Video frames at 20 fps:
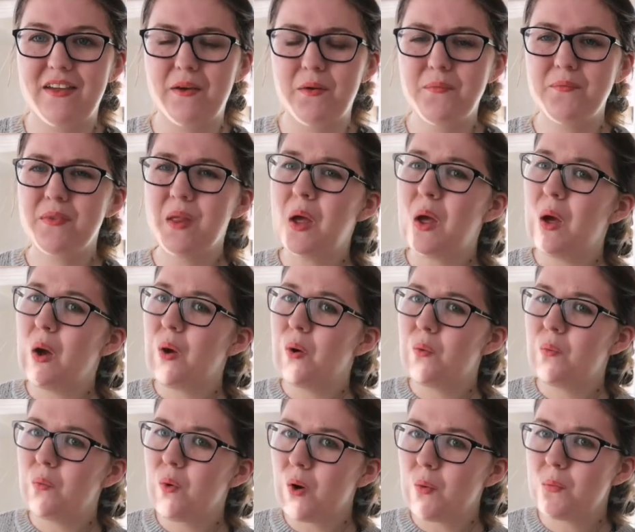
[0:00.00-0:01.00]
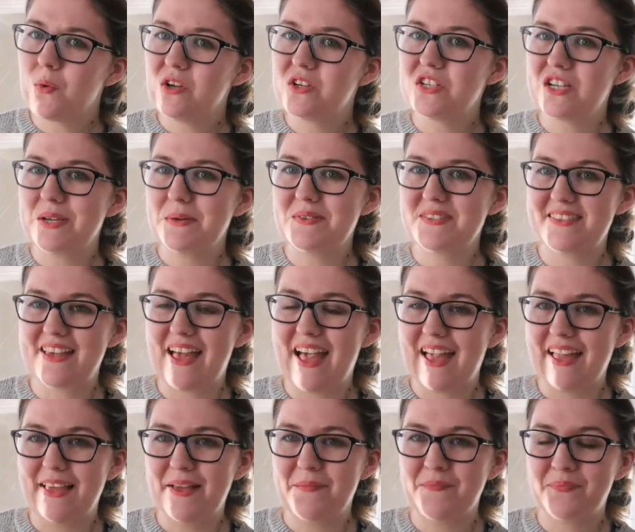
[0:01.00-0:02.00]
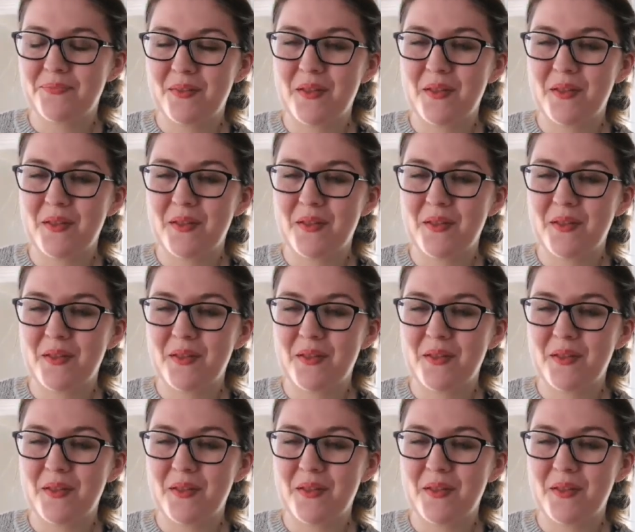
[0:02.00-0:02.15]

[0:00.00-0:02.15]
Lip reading: you, what would you say?